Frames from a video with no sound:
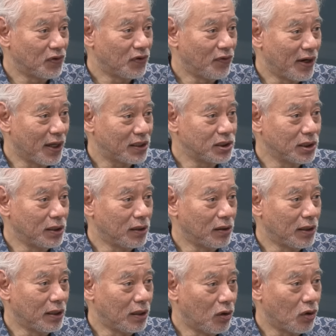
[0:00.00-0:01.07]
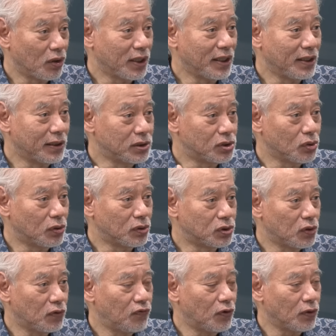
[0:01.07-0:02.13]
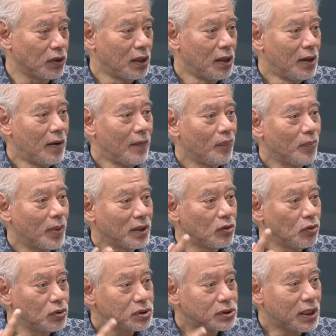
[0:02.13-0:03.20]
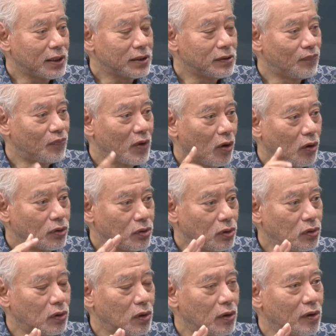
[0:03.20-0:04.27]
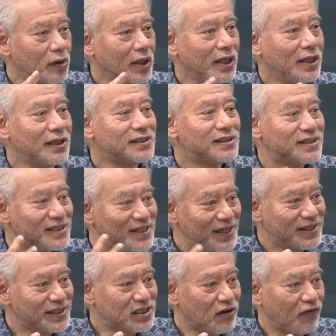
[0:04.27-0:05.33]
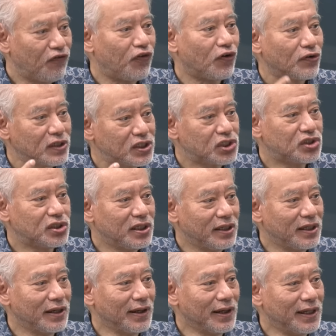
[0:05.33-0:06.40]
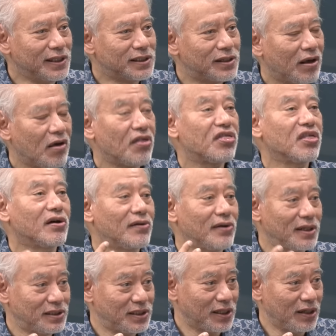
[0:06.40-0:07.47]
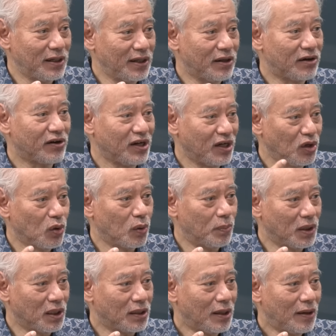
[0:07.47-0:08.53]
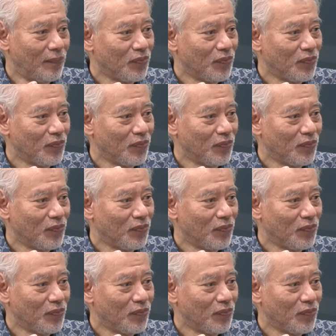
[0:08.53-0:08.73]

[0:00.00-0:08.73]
of the reduction in logging and so on and so forth. But although in a sense forestry is theoretically renewable,